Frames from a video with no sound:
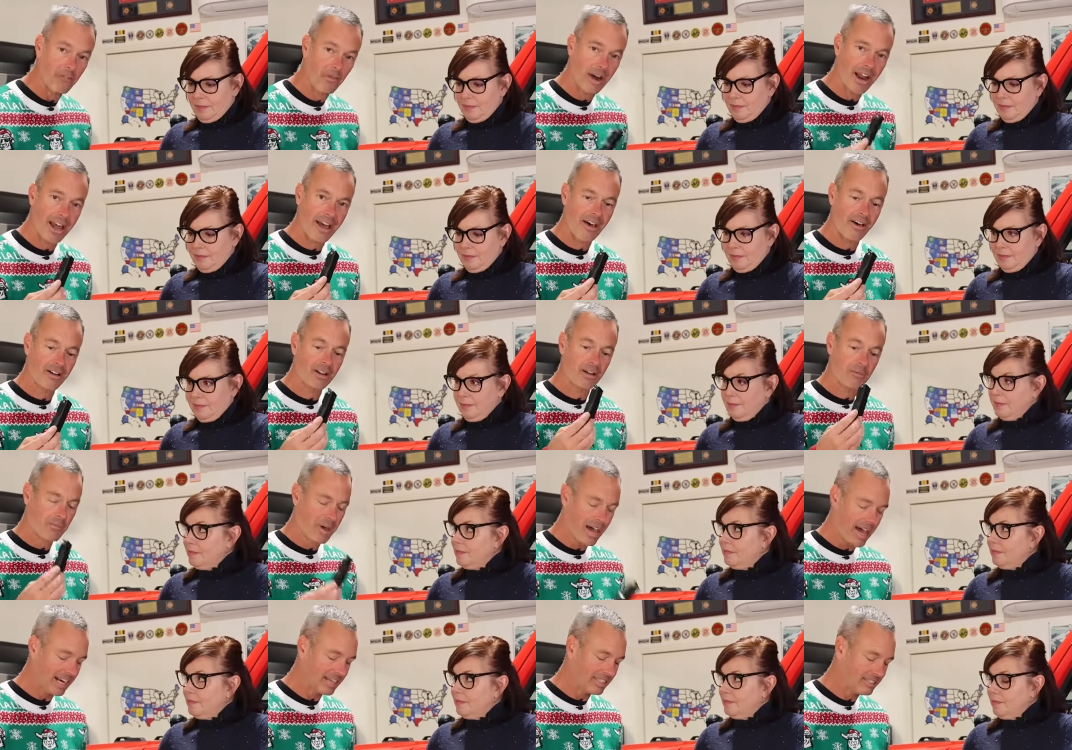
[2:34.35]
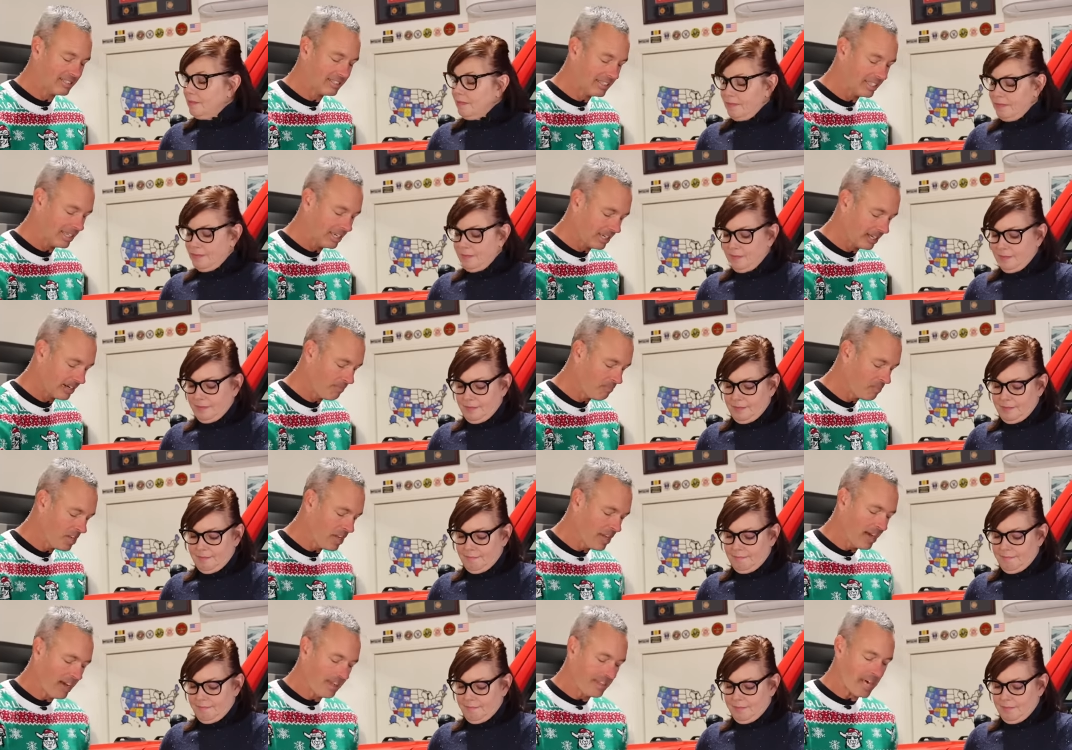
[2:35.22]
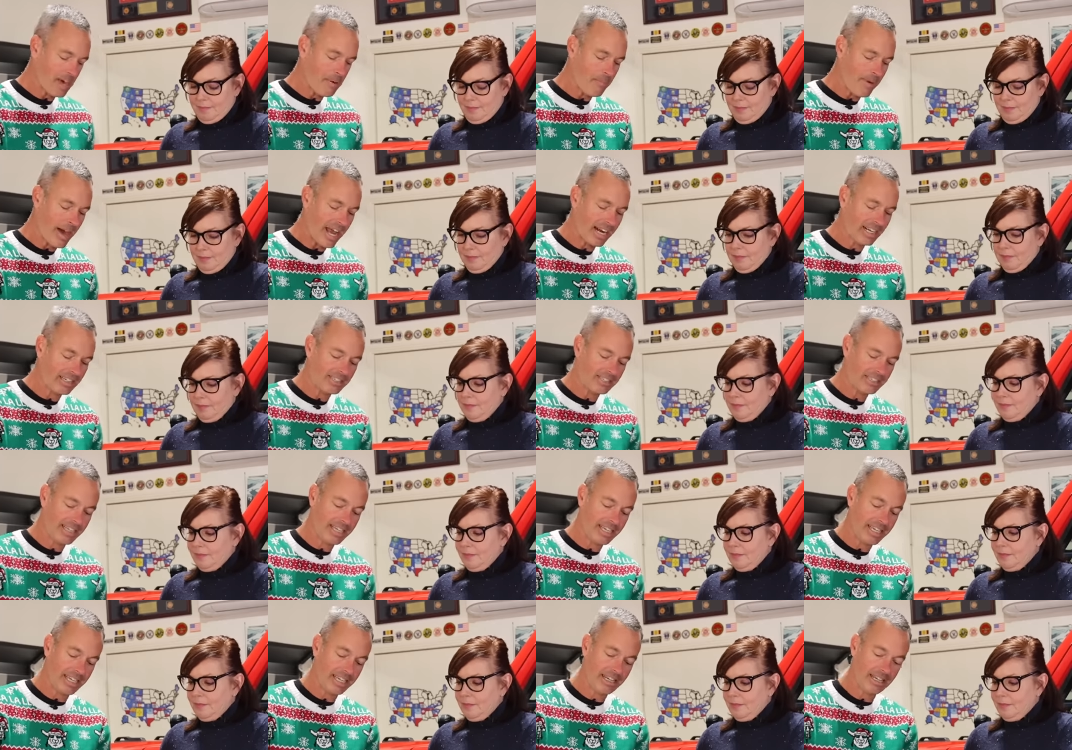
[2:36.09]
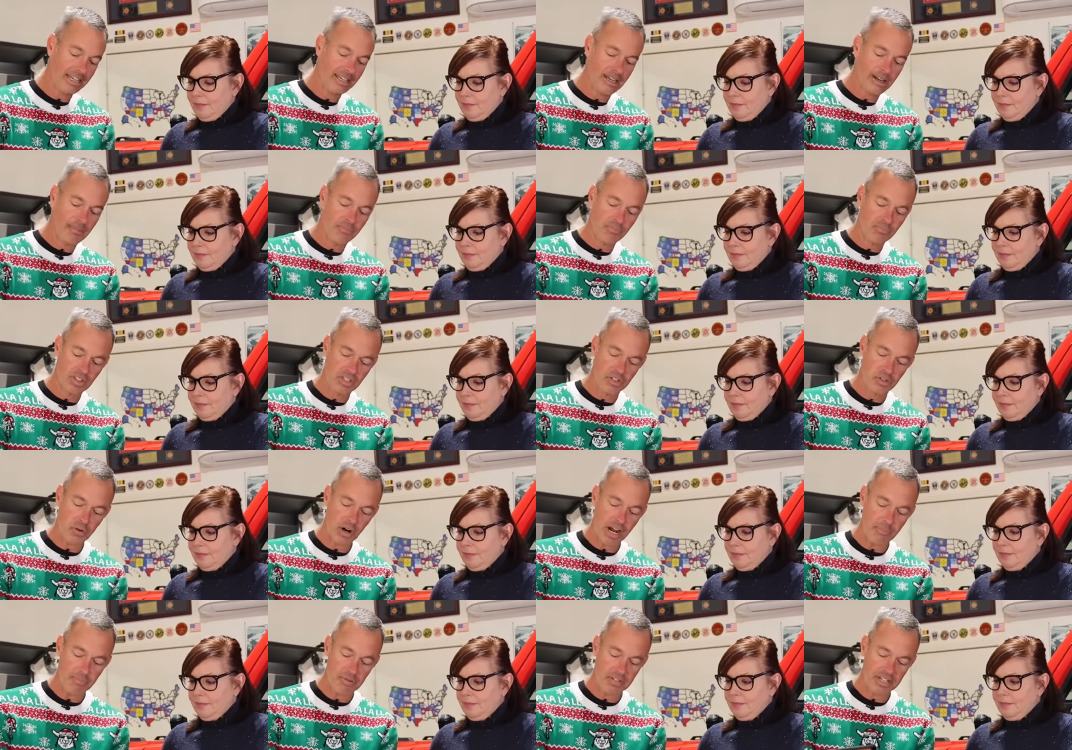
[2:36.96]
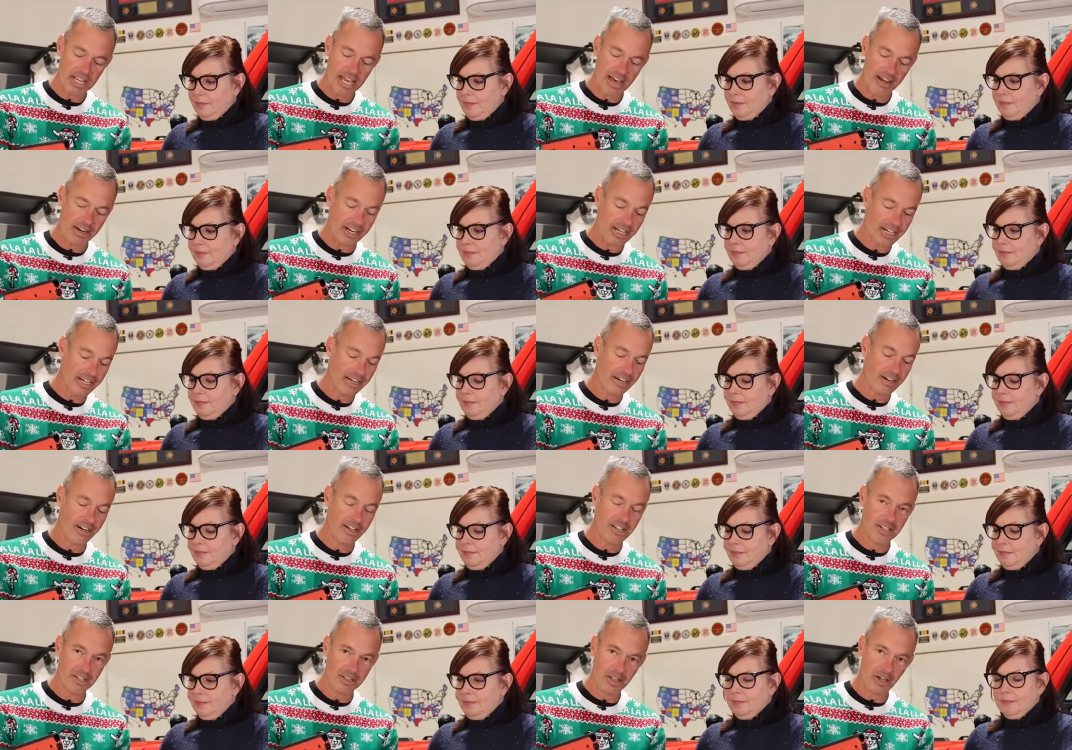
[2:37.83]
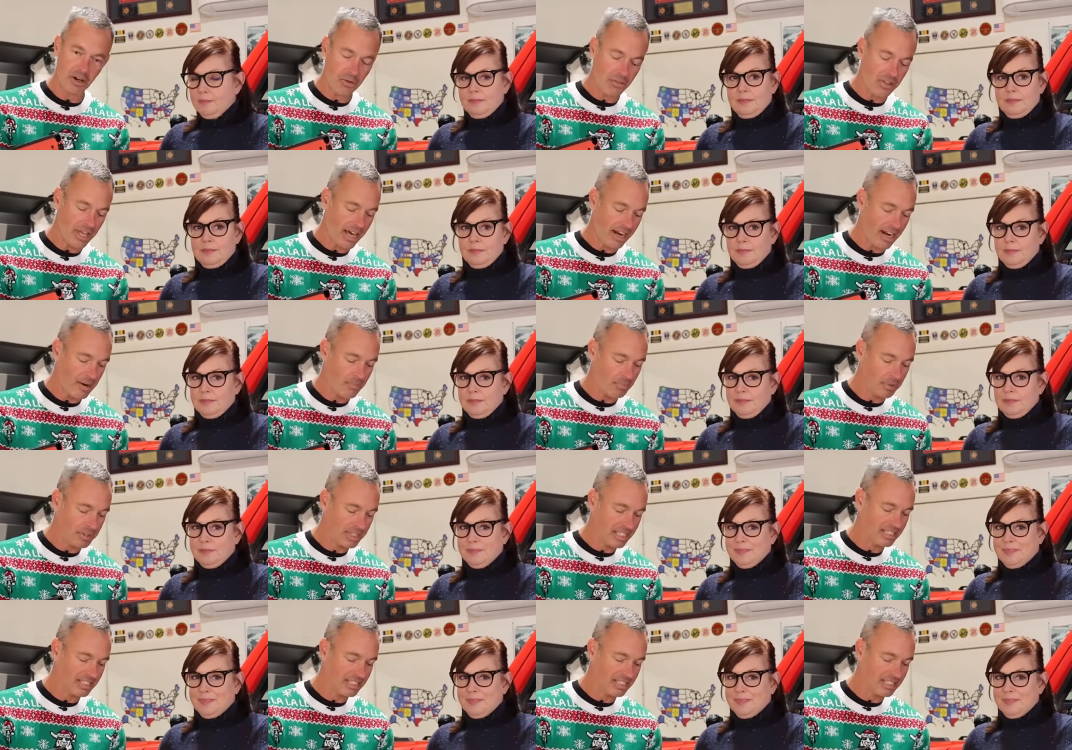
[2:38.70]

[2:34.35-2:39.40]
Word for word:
Speaker 1: round magazine. And that magazine drops down in here. You load that up with